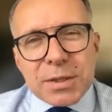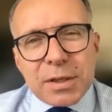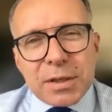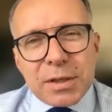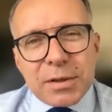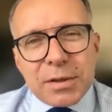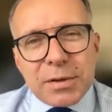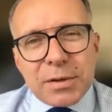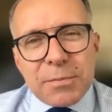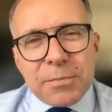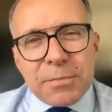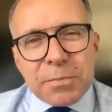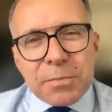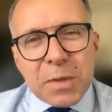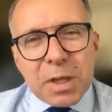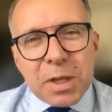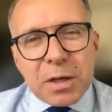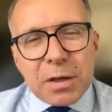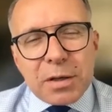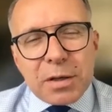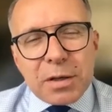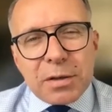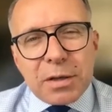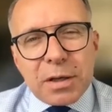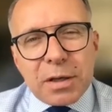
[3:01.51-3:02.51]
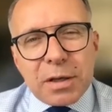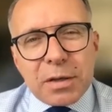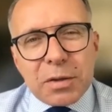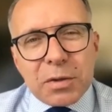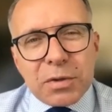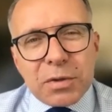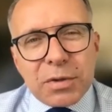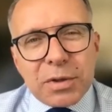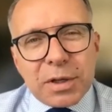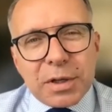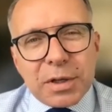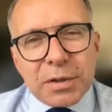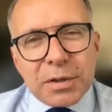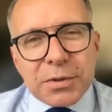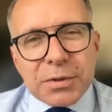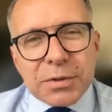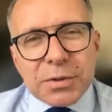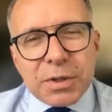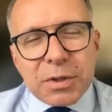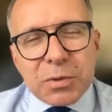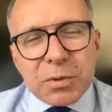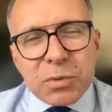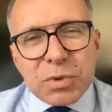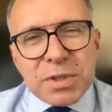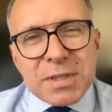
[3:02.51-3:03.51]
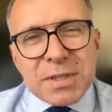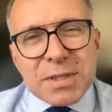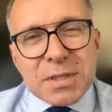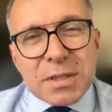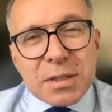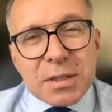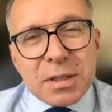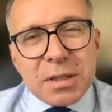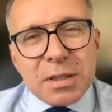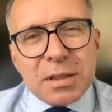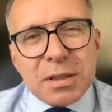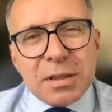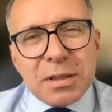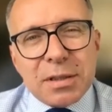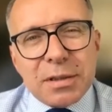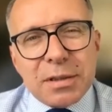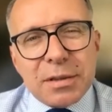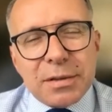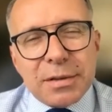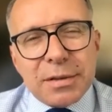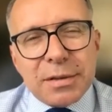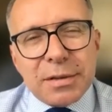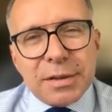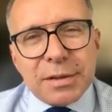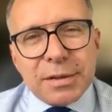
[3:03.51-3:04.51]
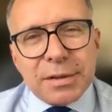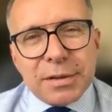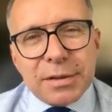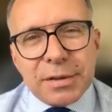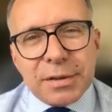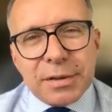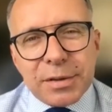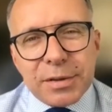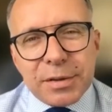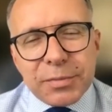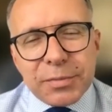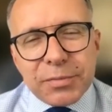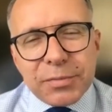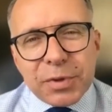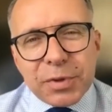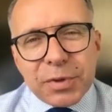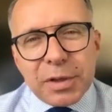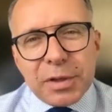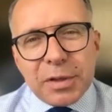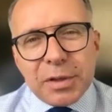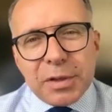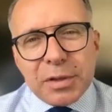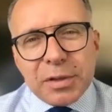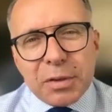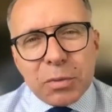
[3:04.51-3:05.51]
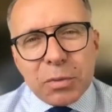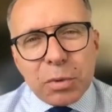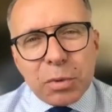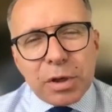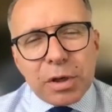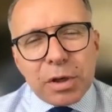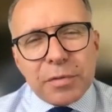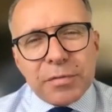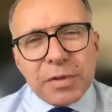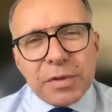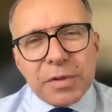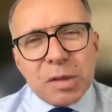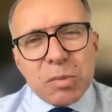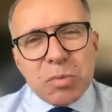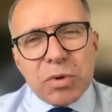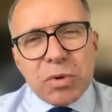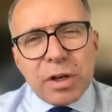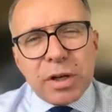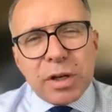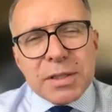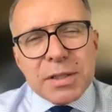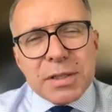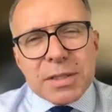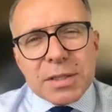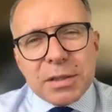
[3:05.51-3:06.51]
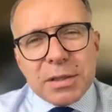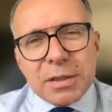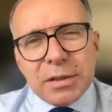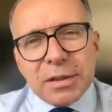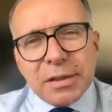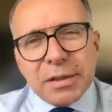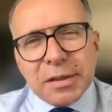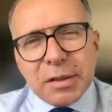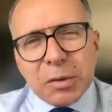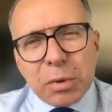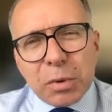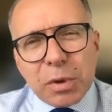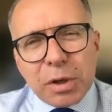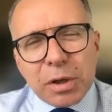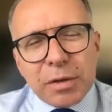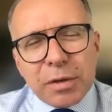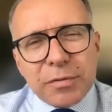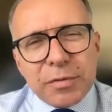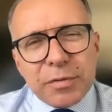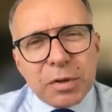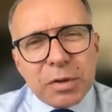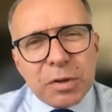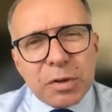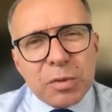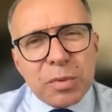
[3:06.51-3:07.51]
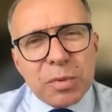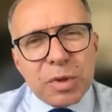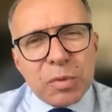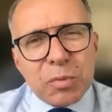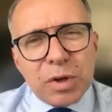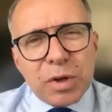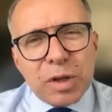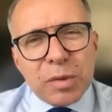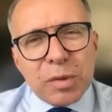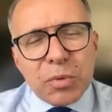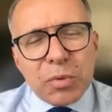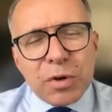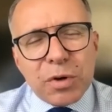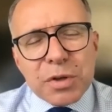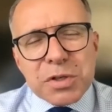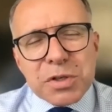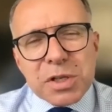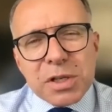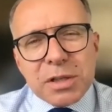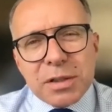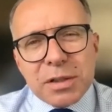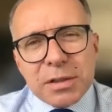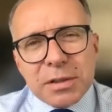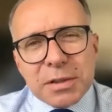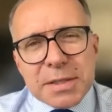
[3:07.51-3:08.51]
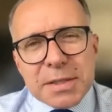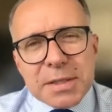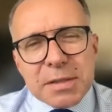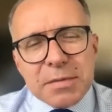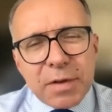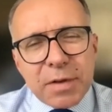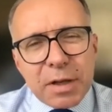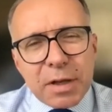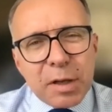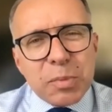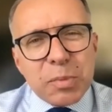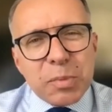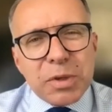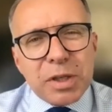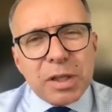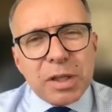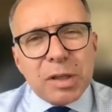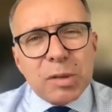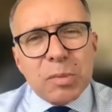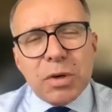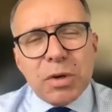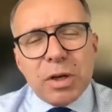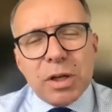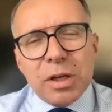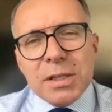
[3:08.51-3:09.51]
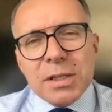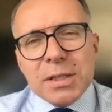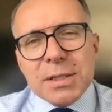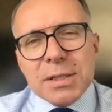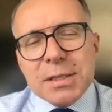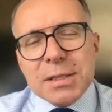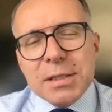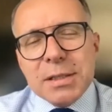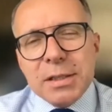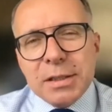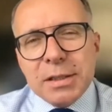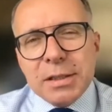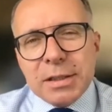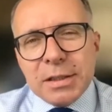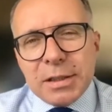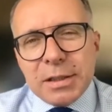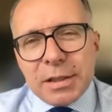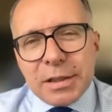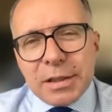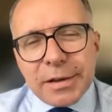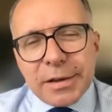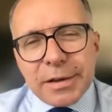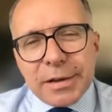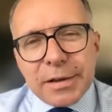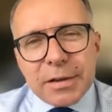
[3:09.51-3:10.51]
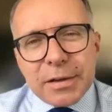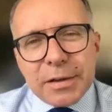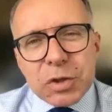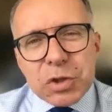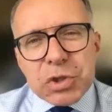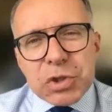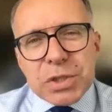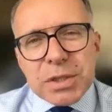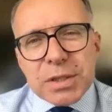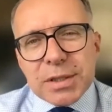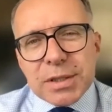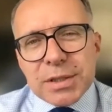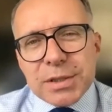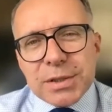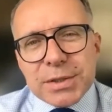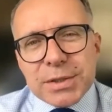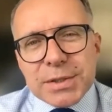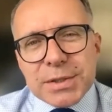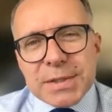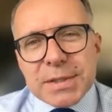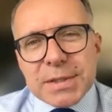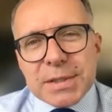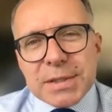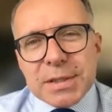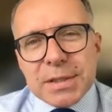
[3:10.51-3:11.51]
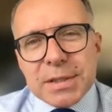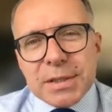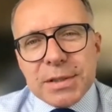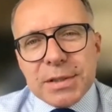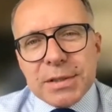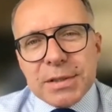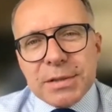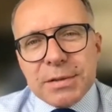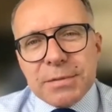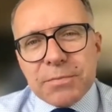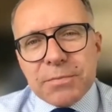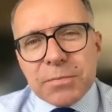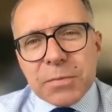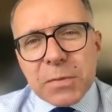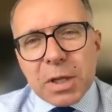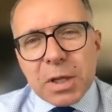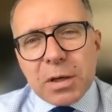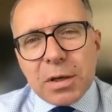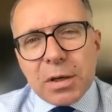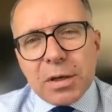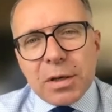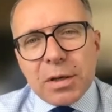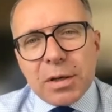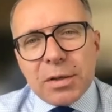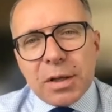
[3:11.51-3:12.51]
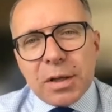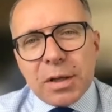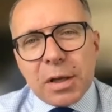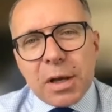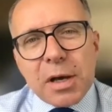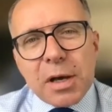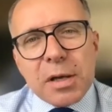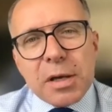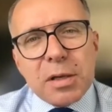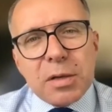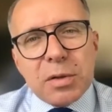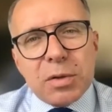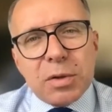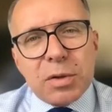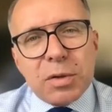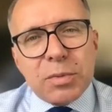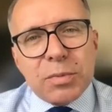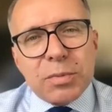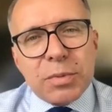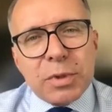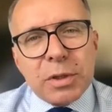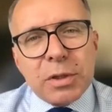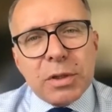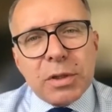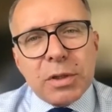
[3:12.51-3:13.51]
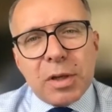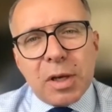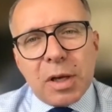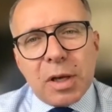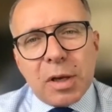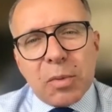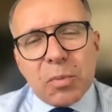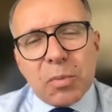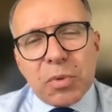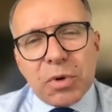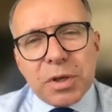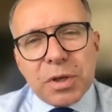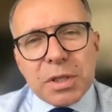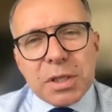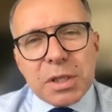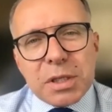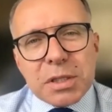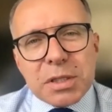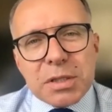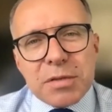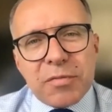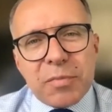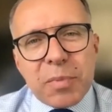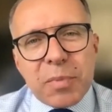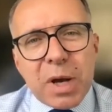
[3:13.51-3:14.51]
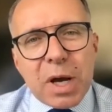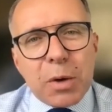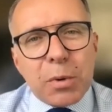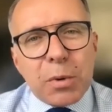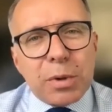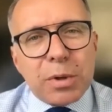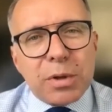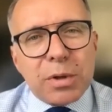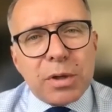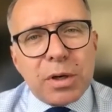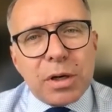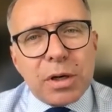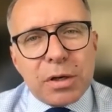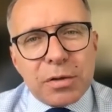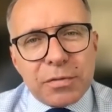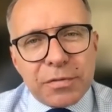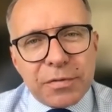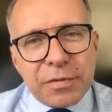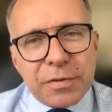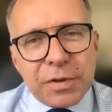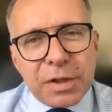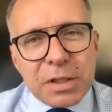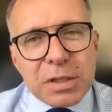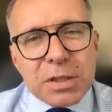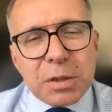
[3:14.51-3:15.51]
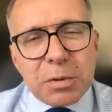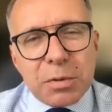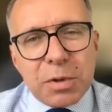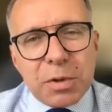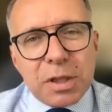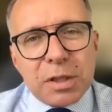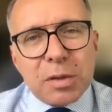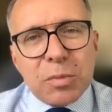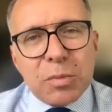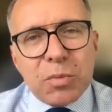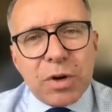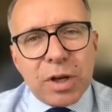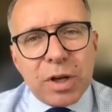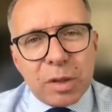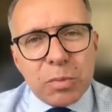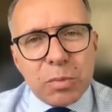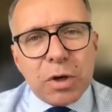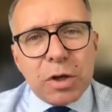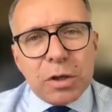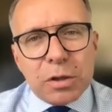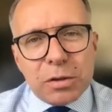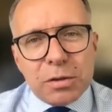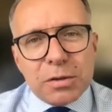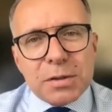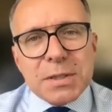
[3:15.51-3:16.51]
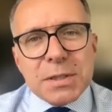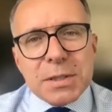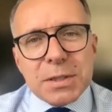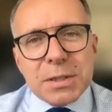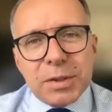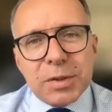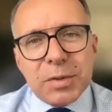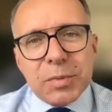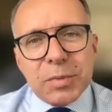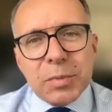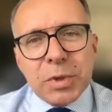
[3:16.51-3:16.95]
that we see in the work of eBrains and in the work of the Human Brain Project that is developing eBrains, this is the higher predictive power of integrated brain models.